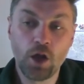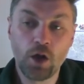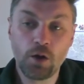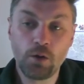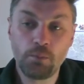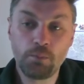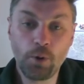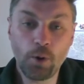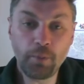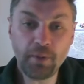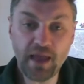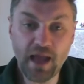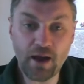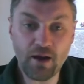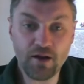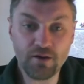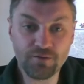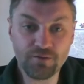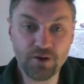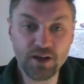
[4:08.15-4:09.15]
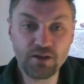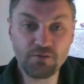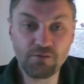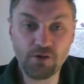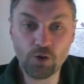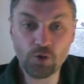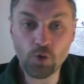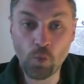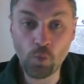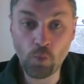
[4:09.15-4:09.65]
Bobby, however, only rolled
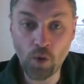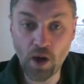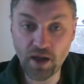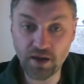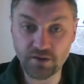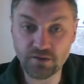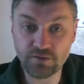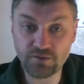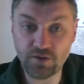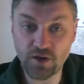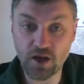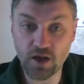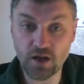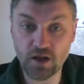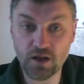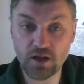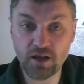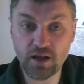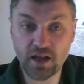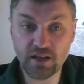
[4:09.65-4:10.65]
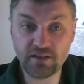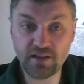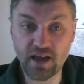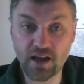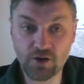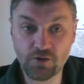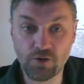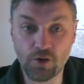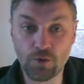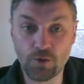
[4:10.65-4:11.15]
a 1 for her attack
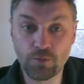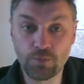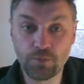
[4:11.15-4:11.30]
roll.